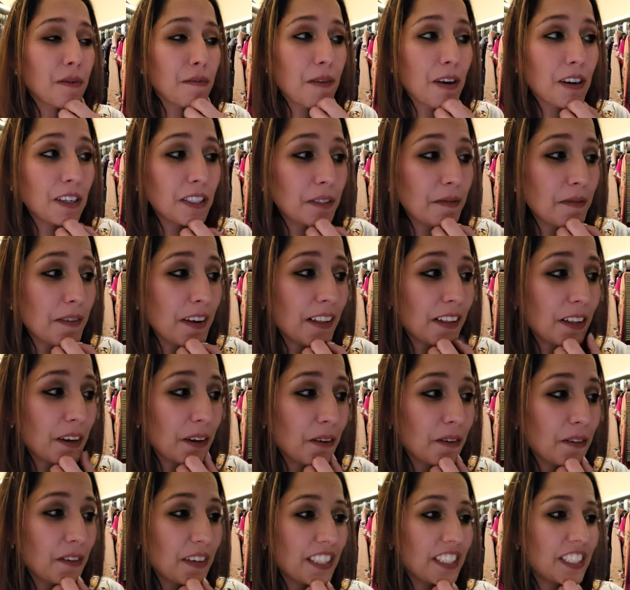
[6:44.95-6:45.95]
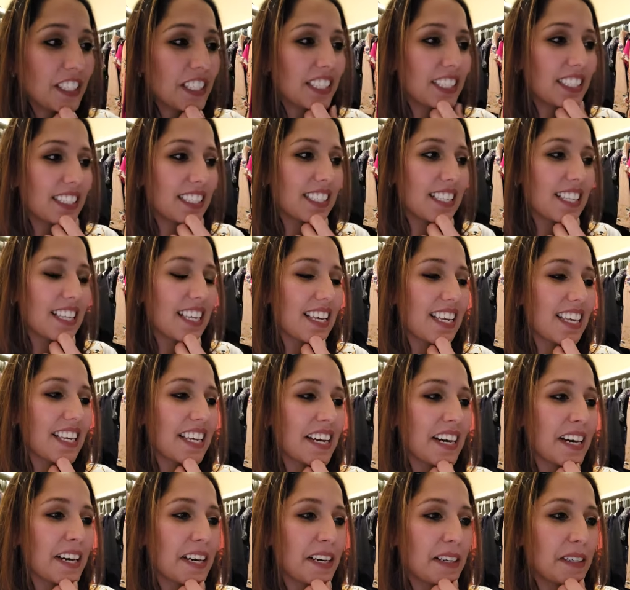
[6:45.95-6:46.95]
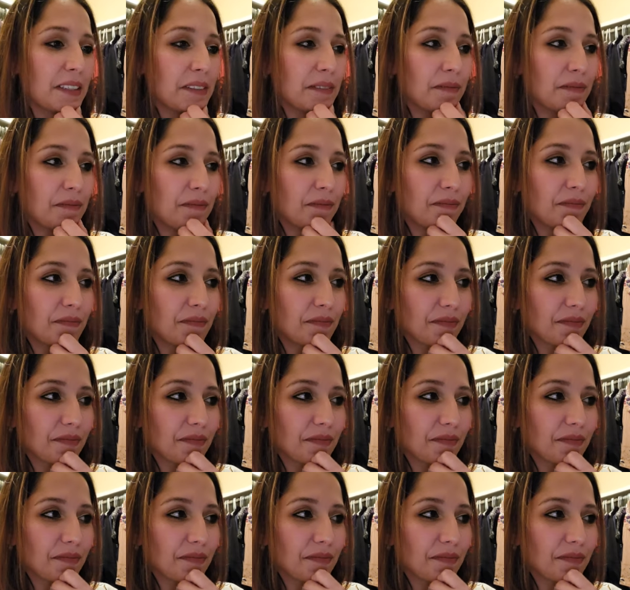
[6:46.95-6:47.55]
Marshmallow, which is the um